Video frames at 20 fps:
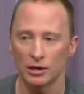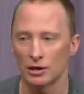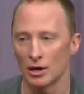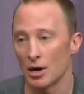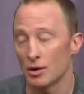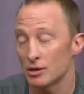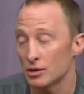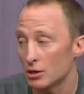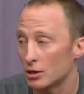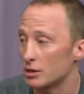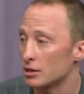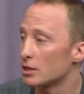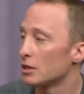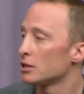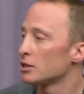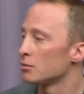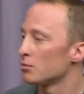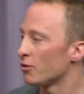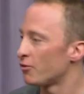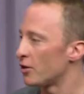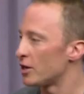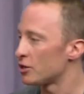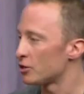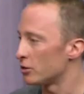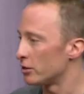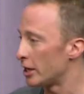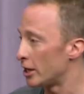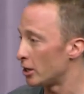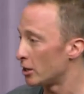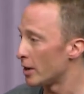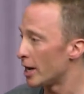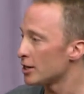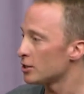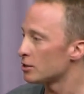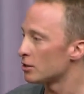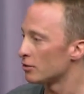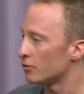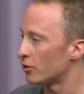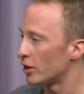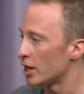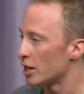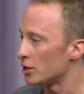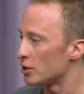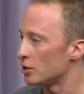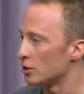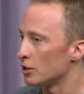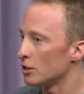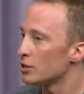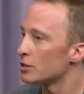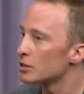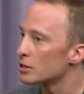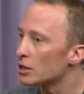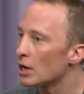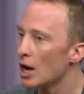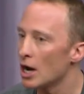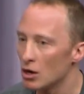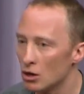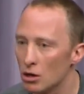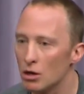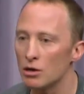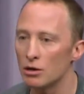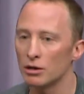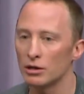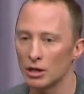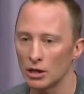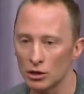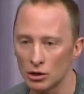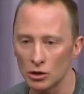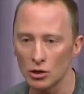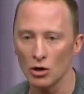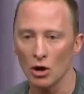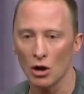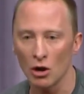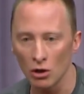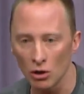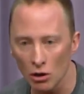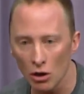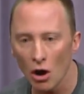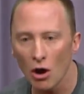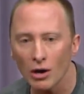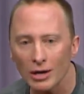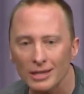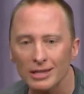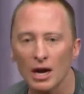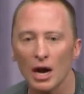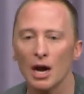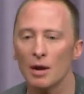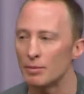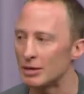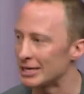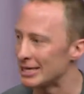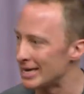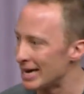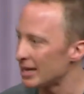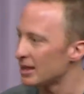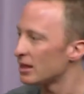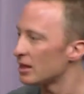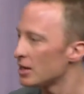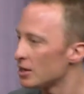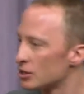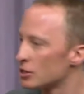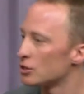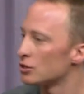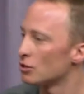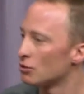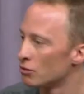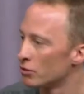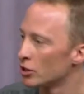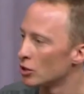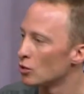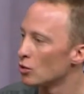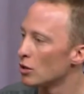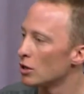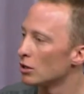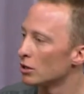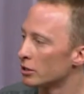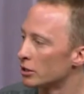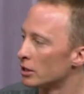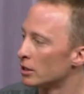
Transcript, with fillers: You know, I was a consulting professor in AeroAstro for 8 years, and I learned that it took a long time to get things into the real world.